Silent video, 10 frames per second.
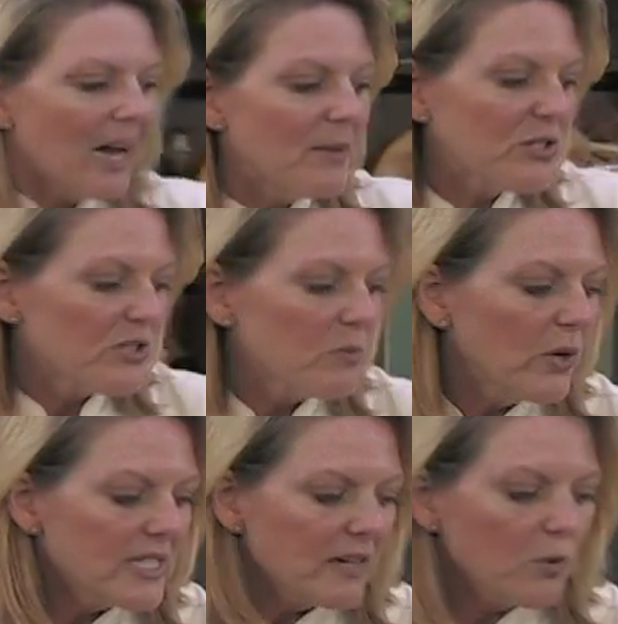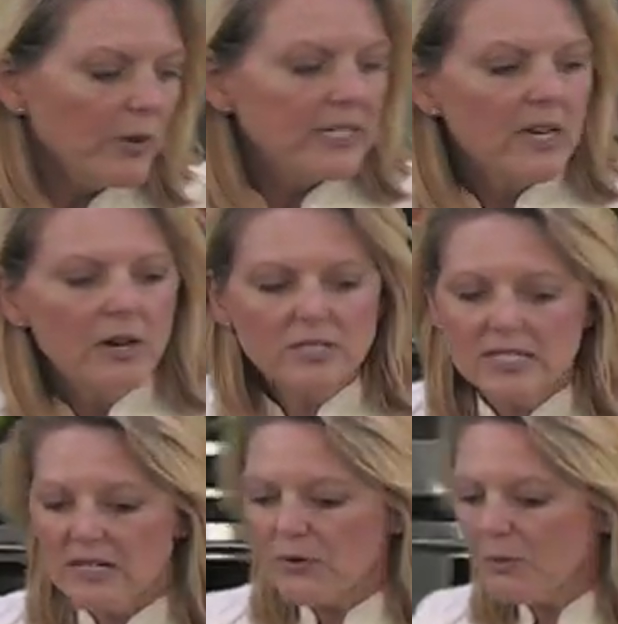these are some ones that I've already
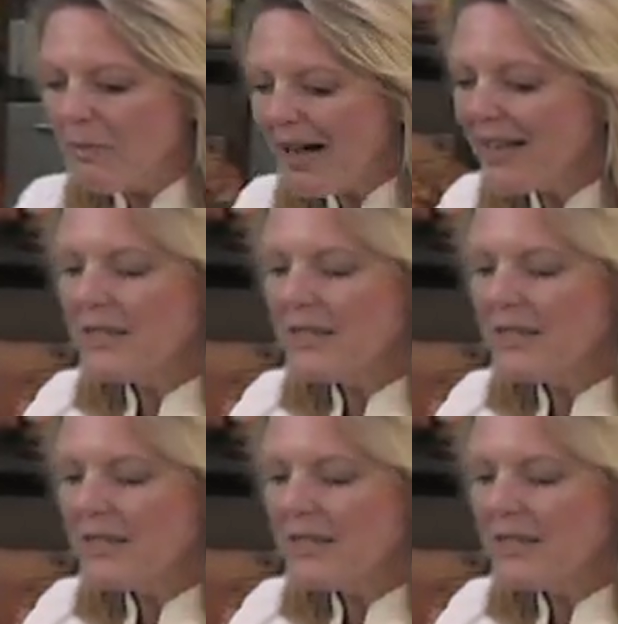toasted. If you buy